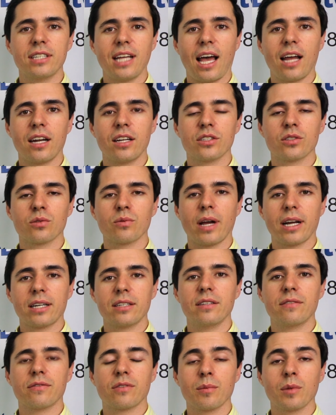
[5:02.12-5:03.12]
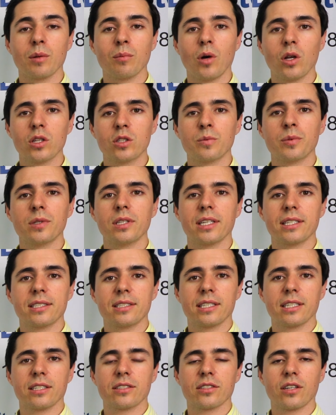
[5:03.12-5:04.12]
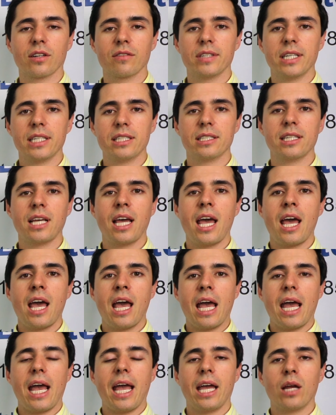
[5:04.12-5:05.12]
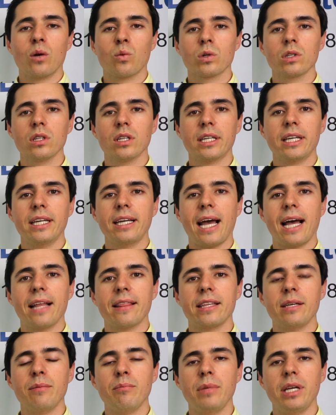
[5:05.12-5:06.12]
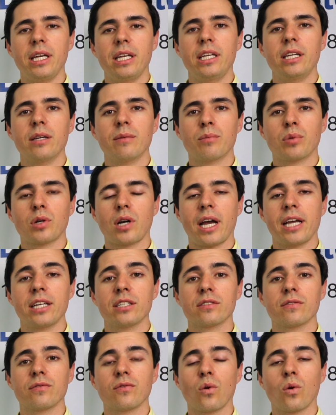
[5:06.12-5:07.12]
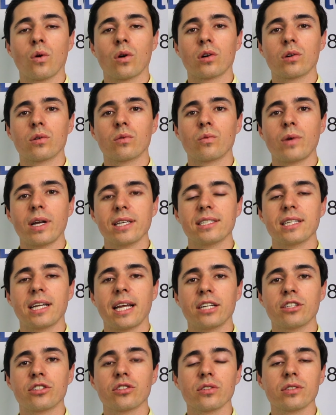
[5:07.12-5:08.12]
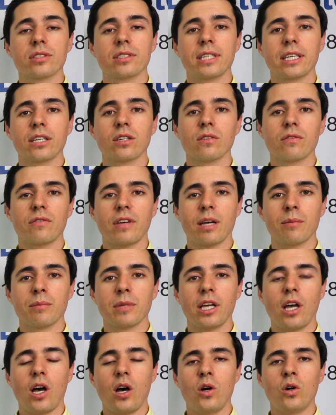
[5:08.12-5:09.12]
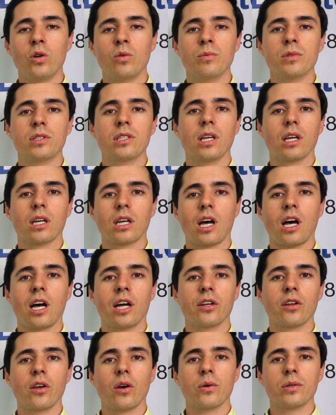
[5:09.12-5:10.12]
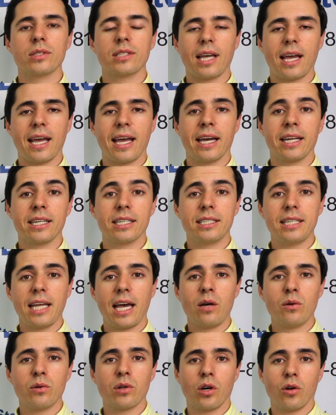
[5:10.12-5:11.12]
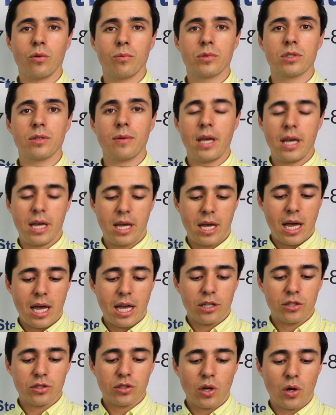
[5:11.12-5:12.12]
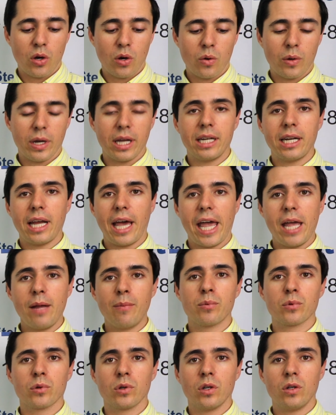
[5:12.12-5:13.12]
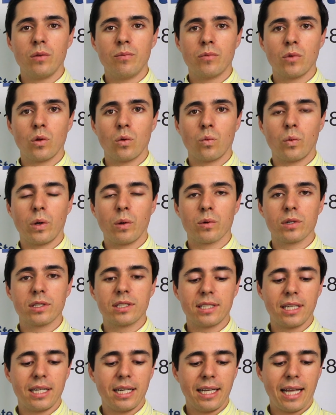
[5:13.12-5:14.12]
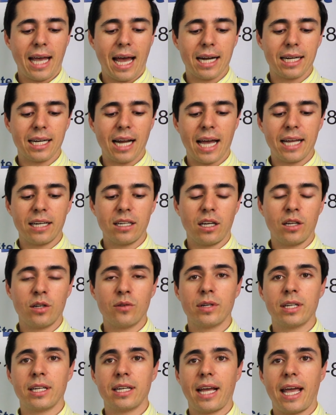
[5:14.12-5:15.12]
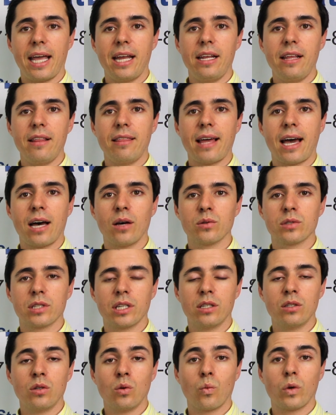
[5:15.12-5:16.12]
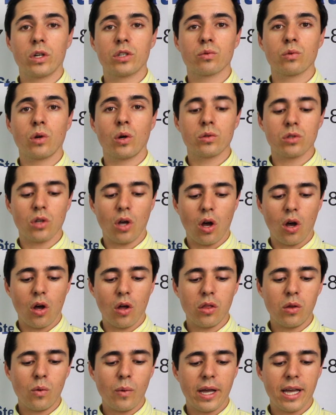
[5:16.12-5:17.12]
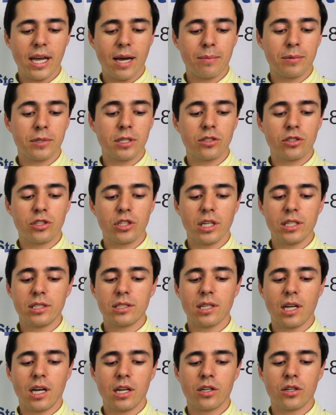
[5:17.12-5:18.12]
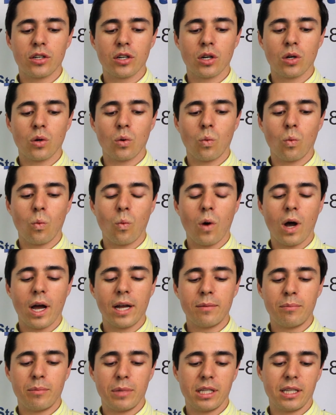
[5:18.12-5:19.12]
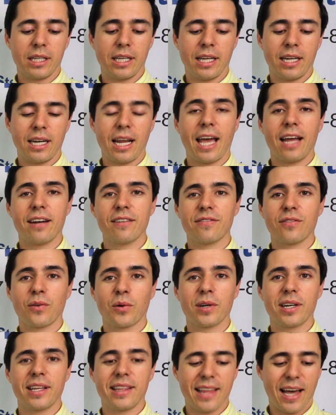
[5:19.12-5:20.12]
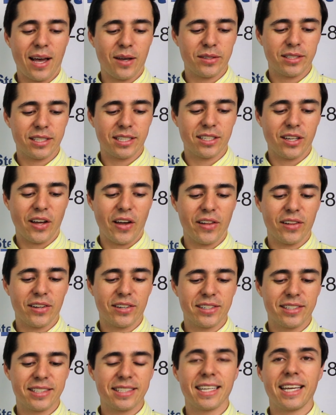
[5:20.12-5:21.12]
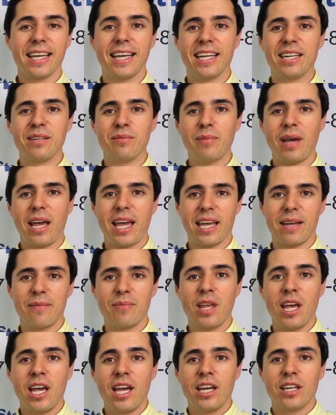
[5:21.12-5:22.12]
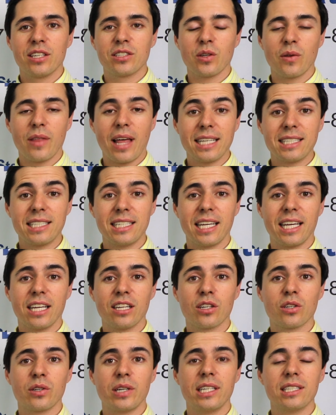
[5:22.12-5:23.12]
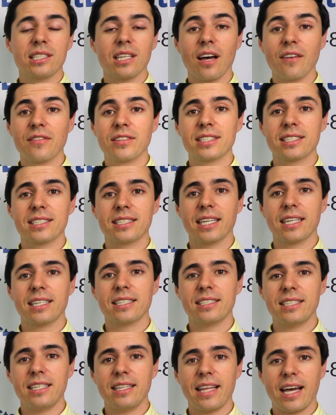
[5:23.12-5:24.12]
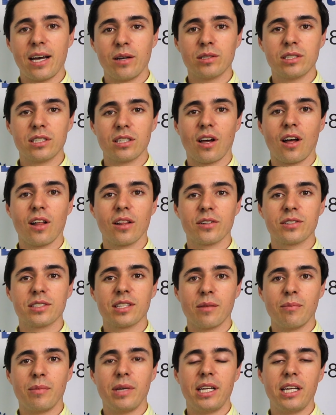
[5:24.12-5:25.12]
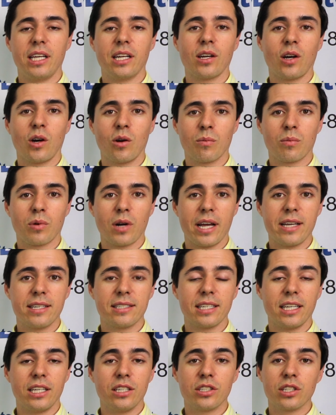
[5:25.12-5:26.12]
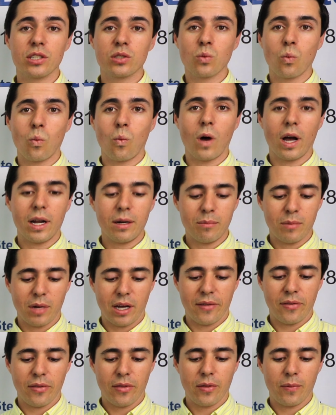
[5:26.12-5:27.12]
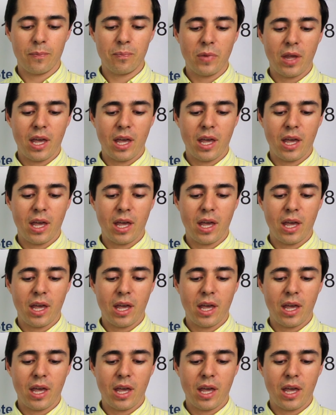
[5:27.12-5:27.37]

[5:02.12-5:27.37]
data directly from the multiple listing service. And we're looking at the median price for residential single-family homes, condos, and townhomes. So in April, we were sitting at $980,000, which rose all the way up to just under $1,040,000 in May. So that's an increase of $60,000 in the median home price in just 1 month,